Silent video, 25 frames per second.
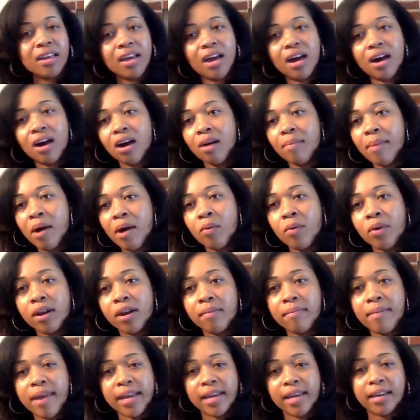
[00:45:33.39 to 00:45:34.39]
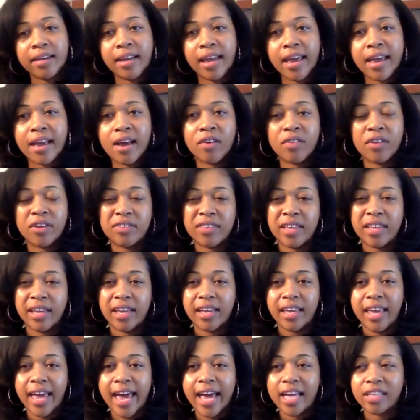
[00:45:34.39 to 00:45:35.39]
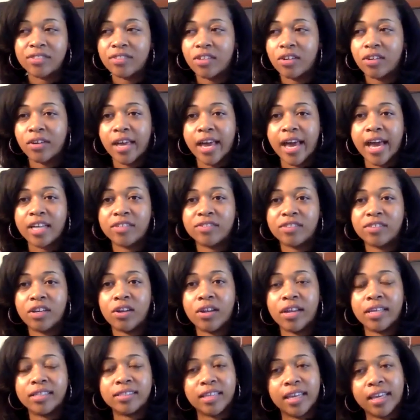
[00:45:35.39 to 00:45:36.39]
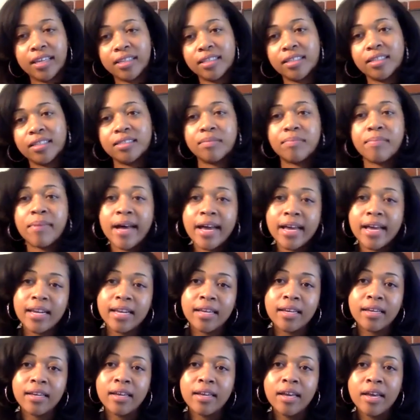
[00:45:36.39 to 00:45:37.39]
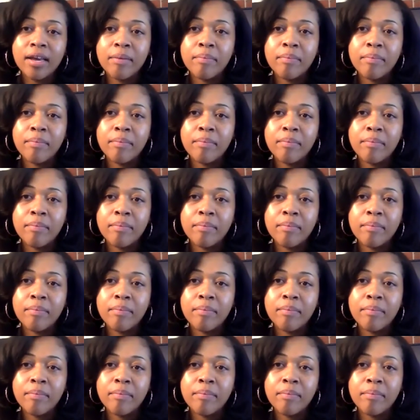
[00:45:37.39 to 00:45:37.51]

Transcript: Um, I want to make it now. They're thinking cash flow, cash flow. Let's get this money.